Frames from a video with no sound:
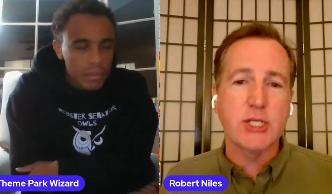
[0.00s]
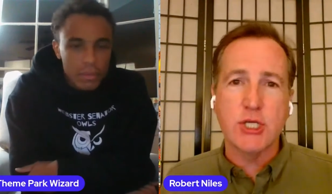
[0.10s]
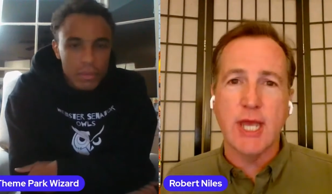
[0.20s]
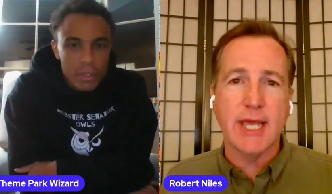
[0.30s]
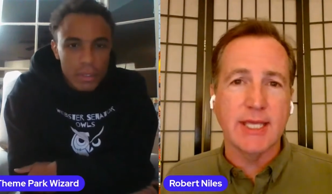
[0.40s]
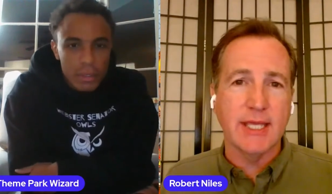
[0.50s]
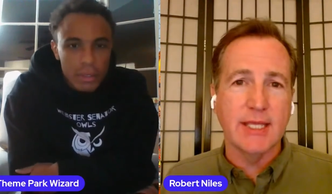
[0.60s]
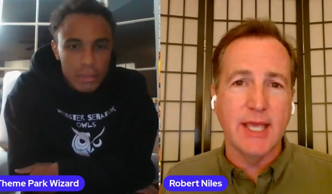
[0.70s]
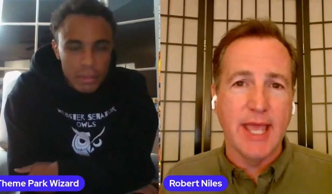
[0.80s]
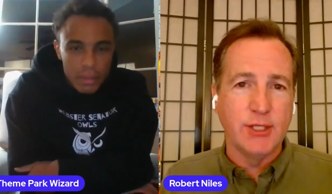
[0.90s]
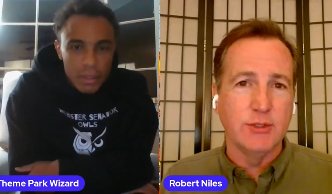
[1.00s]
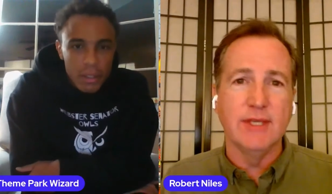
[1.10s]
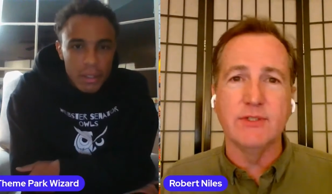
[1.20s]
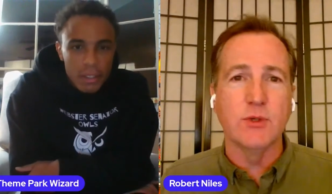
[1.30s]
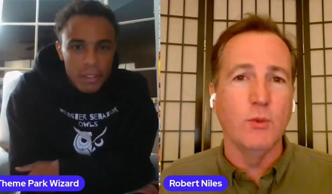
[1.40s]
Speaker 1: check and you
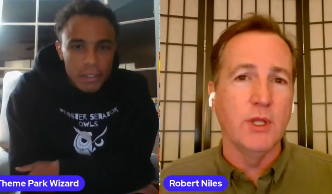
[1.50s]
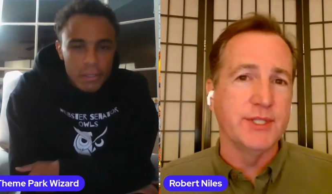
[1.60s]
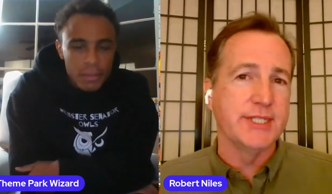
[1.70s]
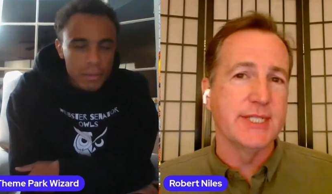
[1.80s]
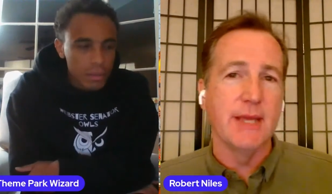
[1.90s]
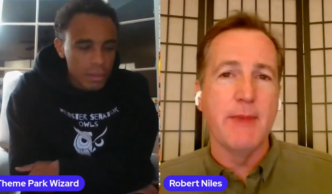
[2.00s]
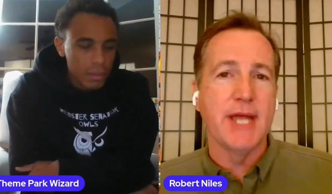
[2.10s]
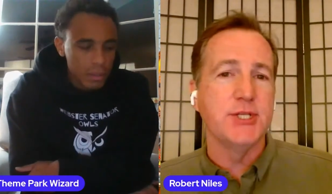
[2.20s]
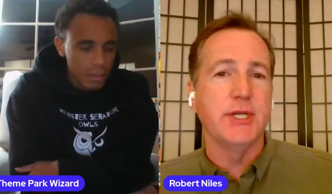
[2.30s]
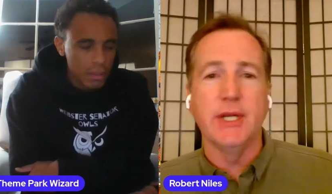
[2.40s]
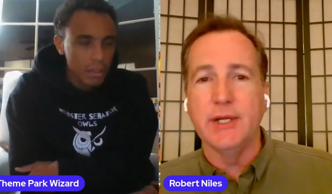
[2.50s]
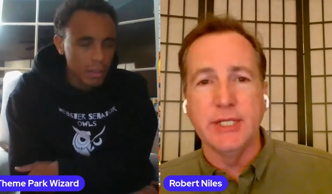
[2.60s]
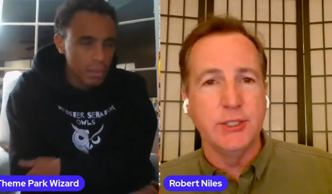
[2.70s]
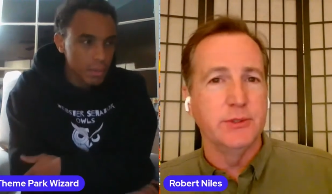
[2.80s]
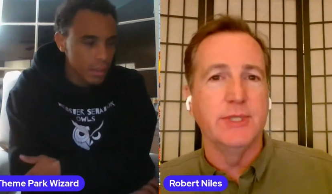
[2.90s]
give it to Walt Disney
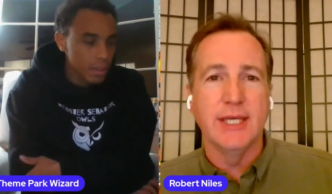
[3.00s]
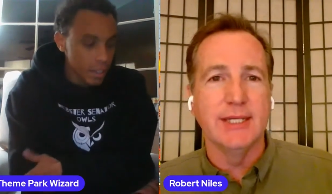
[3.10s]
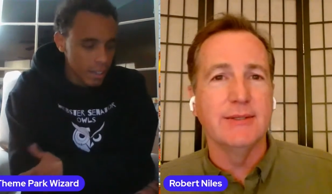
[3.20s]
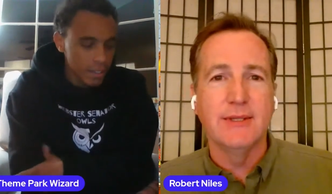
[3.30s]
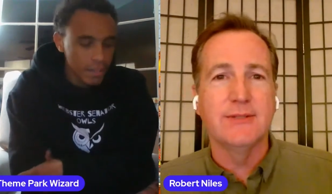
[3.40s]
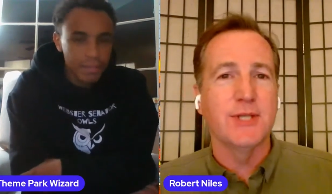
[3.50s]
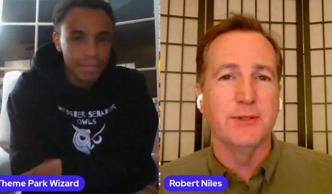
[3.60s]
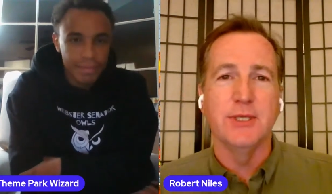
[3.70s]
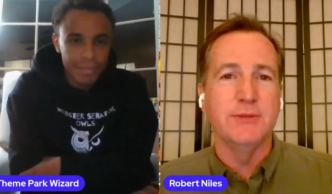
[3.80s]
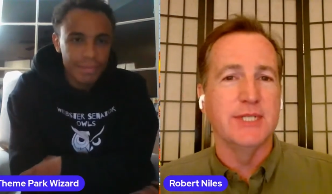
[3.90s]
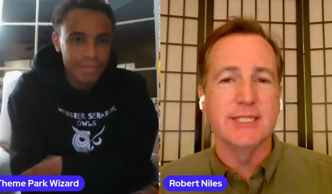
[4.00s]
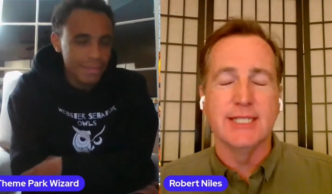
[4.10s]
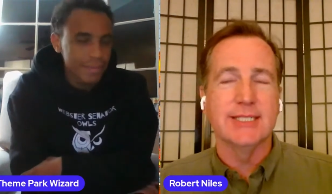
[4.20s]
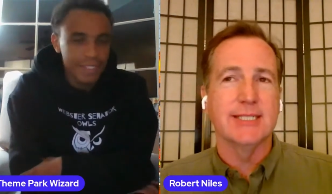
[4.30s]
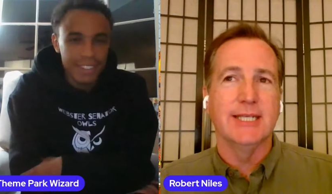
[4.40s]
Imagineering, you get Tokyo
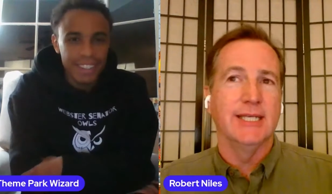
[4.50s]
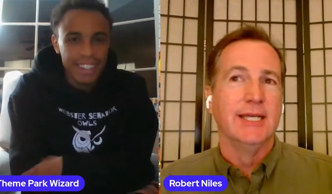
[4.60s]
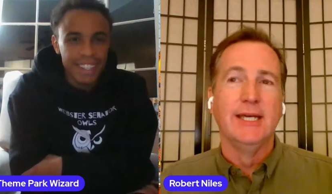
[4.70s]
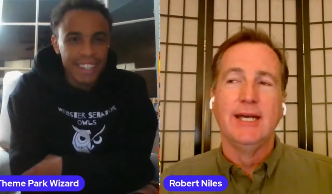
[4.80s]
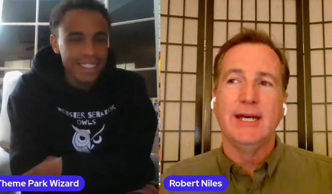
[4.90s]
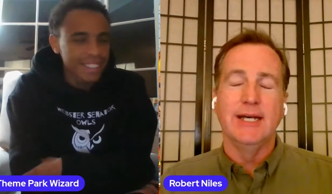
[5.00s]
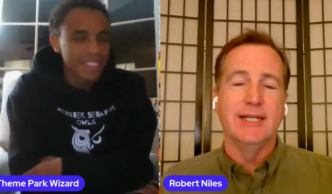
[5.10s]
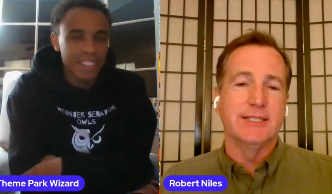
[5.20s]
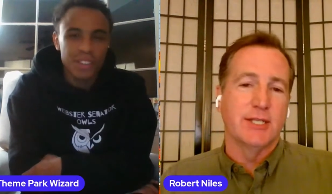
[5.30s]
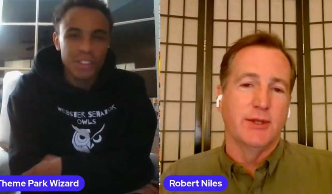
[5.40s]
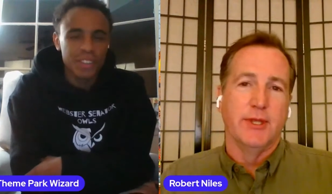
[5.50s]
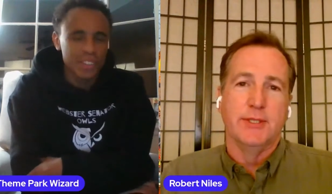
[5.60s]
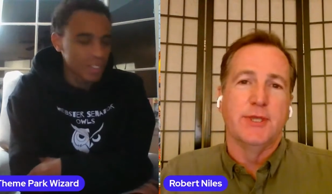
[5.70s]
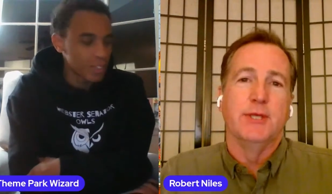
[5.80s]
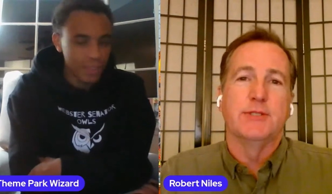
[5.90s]
Disney Sea. Uh, so
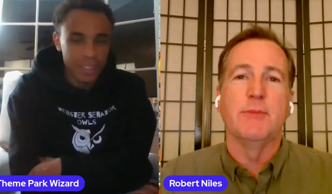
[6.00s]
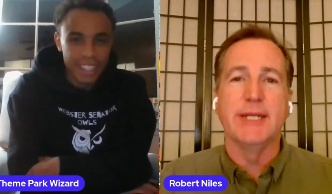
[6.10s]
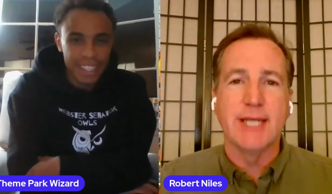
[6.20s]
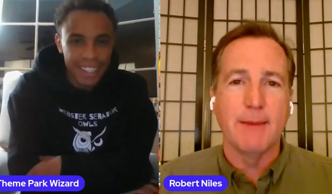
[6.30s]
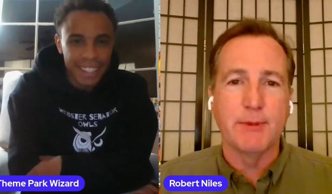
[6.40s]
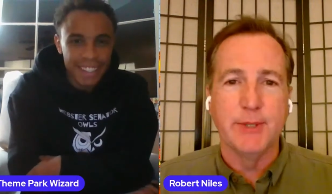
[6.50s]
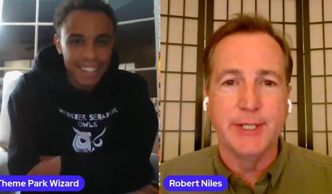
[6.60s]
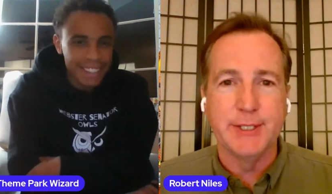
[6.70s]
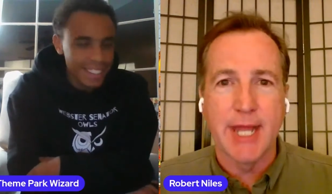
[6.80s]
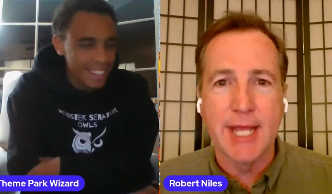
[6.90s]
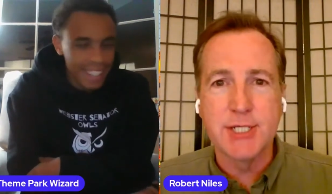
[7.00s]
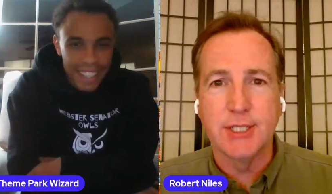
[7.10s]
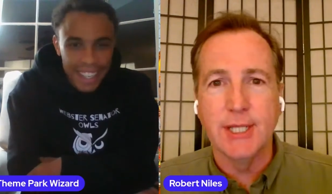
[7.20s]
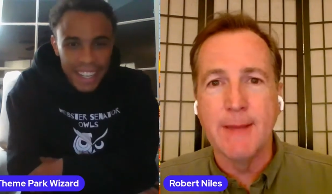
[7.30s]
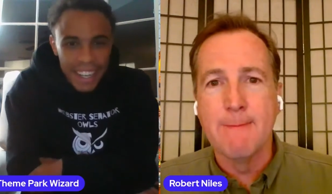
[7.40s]
the,
Speaker 2: those are my top three
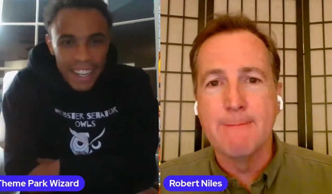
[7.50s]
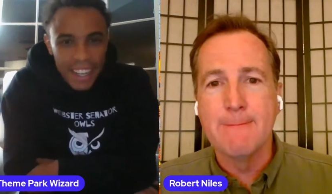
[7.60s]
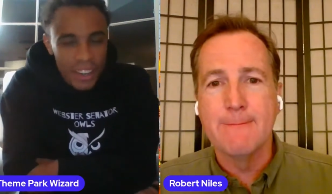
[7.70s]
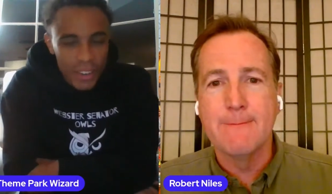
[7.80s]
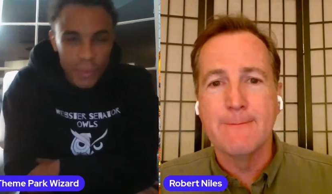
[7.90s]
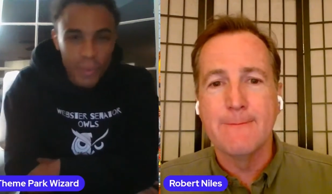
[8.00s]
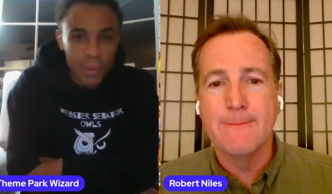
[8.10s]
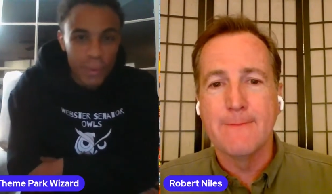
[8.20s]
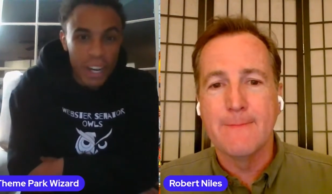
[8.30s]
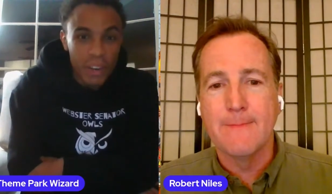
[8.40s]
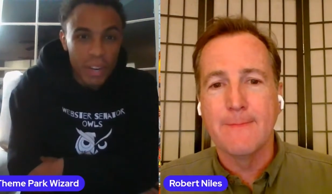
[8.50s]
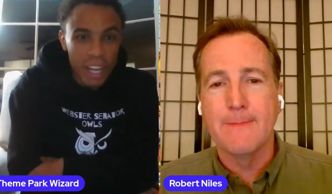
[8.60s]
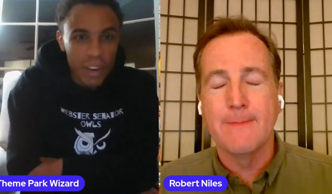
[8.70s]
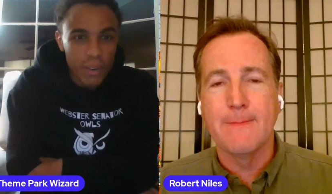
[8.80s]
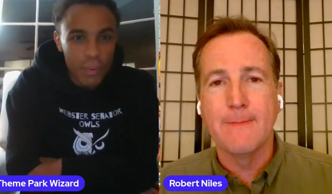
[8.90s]
internationally. Wow.
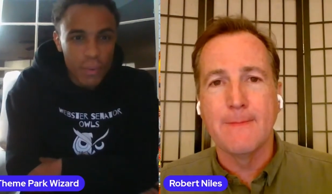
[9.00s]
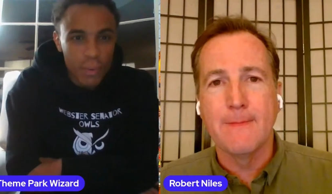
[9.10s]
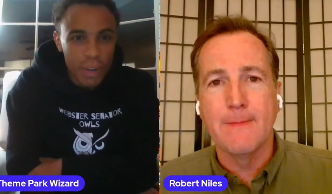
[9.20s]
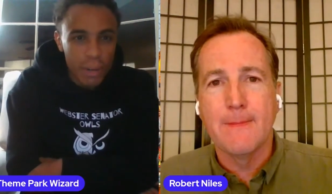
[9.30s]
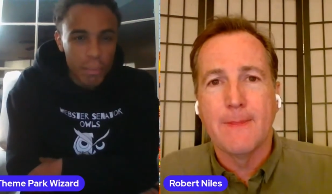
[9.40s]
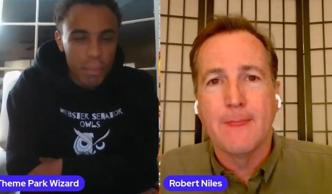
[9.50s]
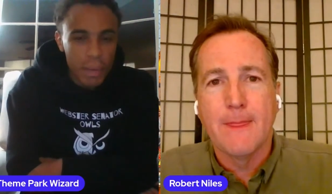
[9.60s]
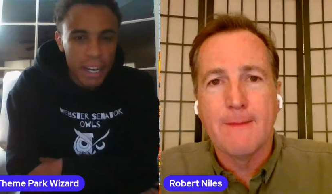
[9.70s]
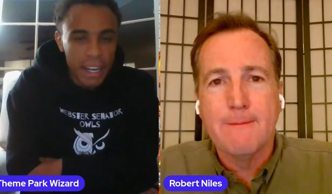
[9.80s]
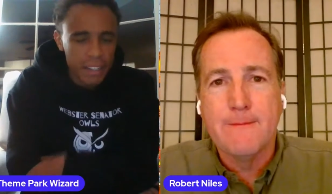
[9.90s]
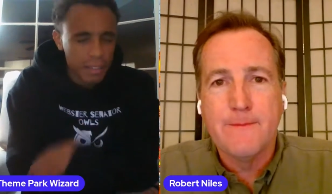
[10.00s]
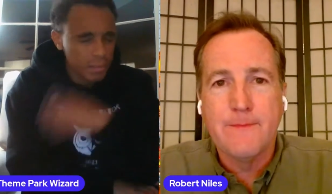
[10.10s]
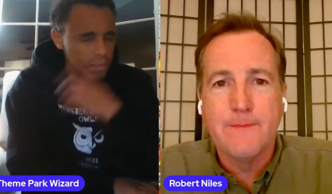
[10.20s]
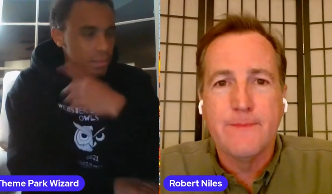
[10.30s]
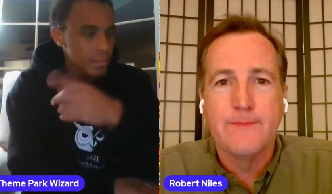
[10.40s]
Now, one of my
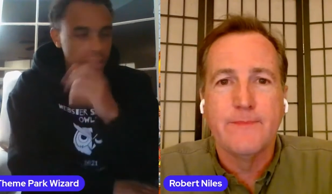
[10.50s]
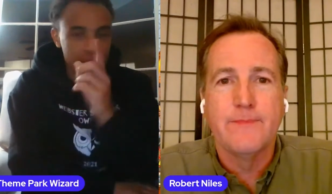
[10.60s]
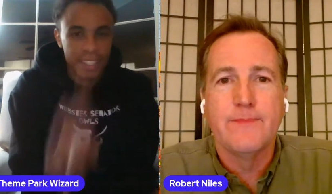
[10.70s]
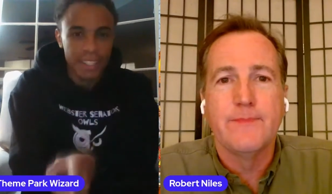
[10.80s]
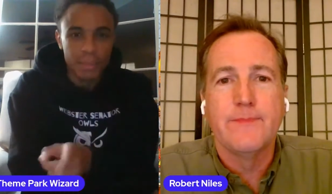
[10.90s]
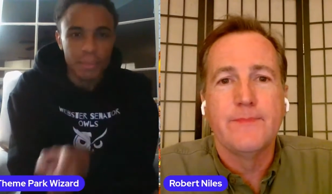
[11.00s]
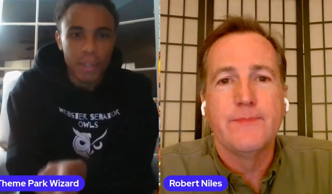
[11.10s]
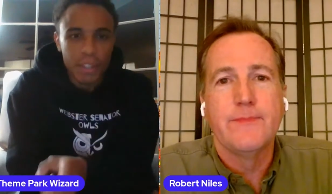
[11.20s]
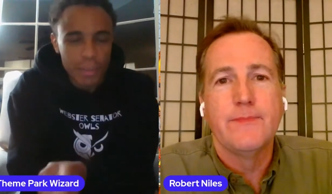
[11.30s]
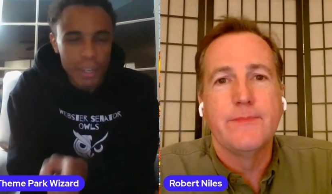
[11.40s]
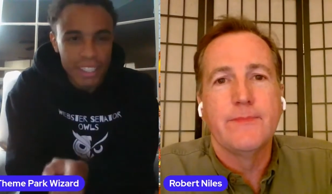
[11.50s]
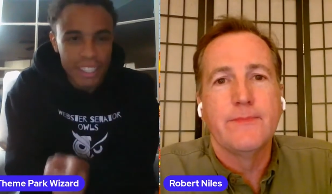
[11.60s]
other parks